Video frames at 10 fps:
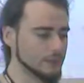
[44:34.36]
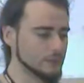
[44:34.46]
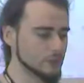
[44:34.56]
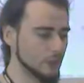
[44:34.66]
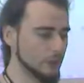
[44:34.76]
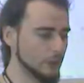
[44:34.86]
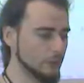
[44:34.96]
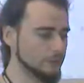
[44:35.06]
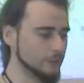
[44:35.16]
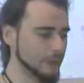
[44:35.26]

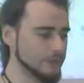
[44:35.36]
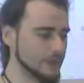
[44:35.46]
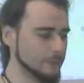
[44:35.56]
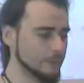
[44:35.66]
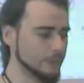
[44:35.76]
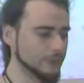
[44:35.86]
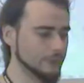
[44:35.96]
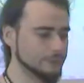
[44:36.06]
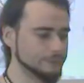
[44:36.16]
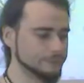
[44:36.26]
So, for
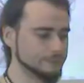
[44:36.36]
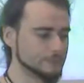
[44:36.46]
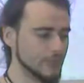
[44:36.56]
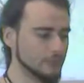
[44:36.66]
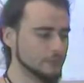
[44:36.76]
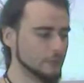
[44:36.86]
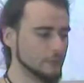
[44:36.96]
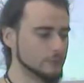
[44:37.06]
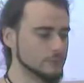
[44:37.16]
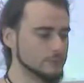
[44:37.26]
example, if
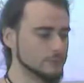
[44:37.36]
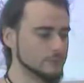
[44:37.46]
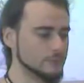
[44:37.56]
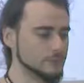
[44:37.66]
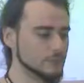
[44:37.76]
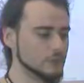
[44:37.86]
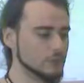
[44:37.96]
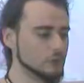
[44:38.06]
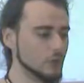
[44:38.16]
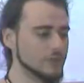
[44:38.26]
you
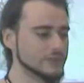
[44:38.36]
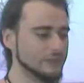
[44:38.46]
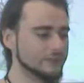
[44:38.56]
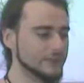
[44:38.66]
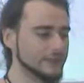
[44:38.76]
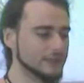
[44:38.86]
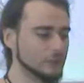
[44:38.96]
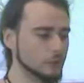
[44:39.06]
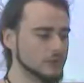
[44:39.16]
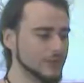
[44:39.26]
draw something
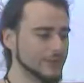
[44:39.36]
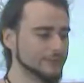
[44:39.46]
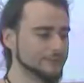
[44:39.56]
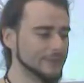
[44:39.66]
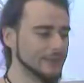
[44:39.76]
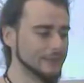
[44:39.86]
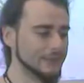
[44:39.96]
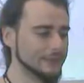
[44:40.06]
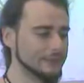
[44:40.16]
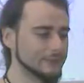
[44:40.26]
that looks like like
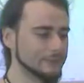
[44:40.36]
that